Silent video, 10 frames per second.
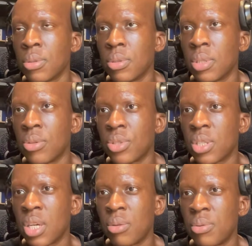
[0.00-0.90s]
El
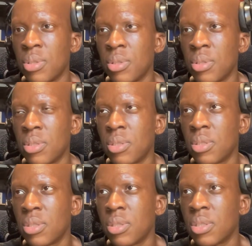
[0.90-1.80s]
Shanawi
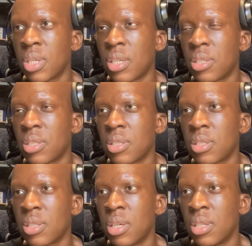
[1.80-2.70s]
takes,
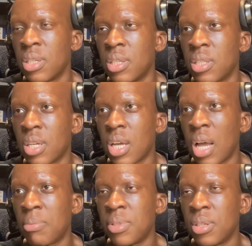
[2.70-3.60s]
and here's
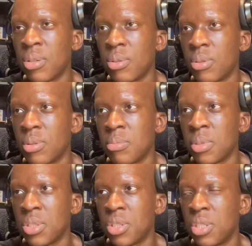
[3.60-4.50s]
Abdel
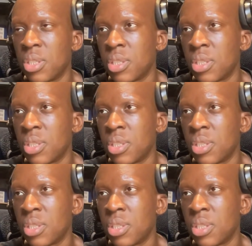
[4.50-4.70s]
Majid.